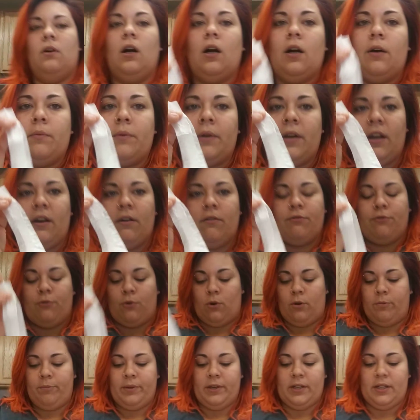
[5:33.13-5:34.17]
I'm going to have
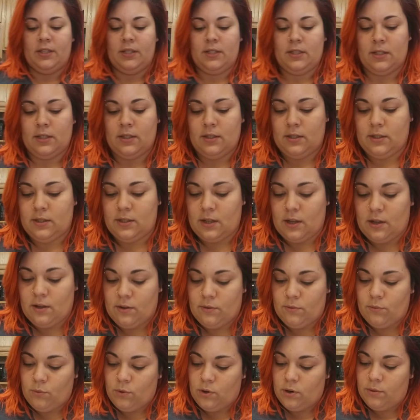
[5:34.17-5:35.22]
four pieces,
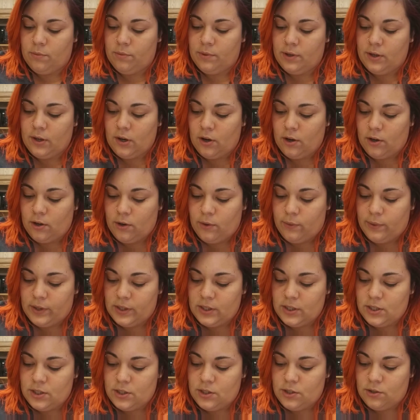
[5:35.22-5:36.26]
and what we are going
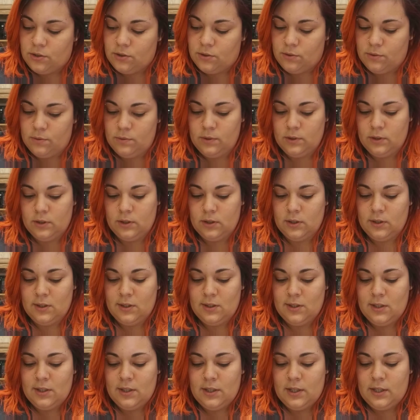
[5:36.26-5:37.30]
to do
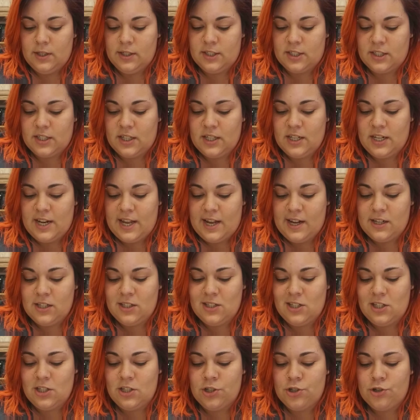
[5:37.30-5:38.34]
is connect
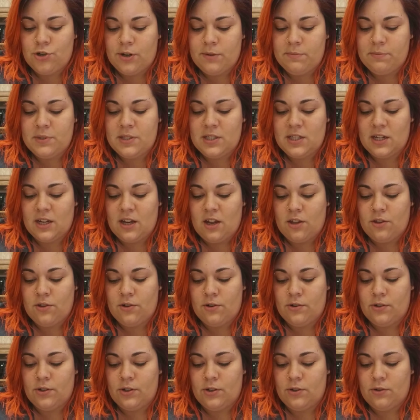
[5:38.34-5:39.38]
the strips
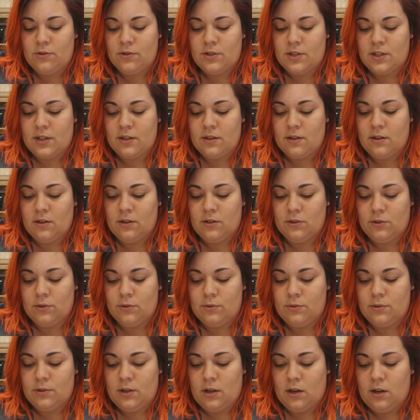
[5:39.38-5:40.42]
together using a
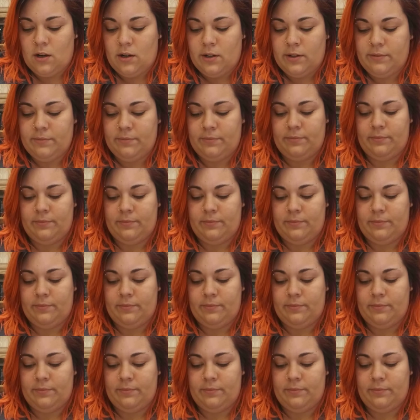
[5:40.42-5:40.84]
glue dot.